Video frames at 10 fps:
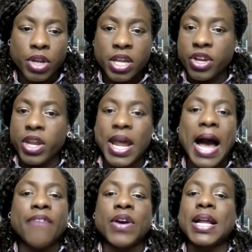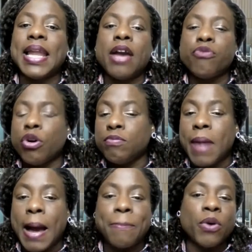You're going to have a clear
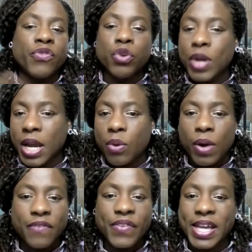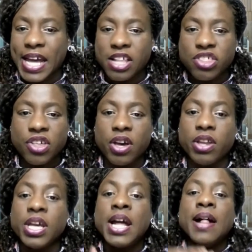roadmap of UK
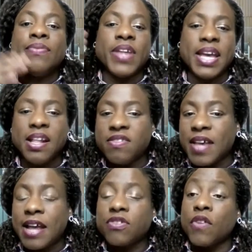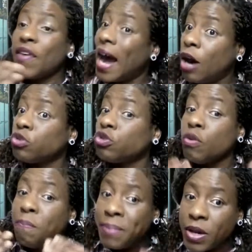qualification, the insights of how to
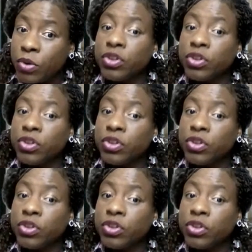build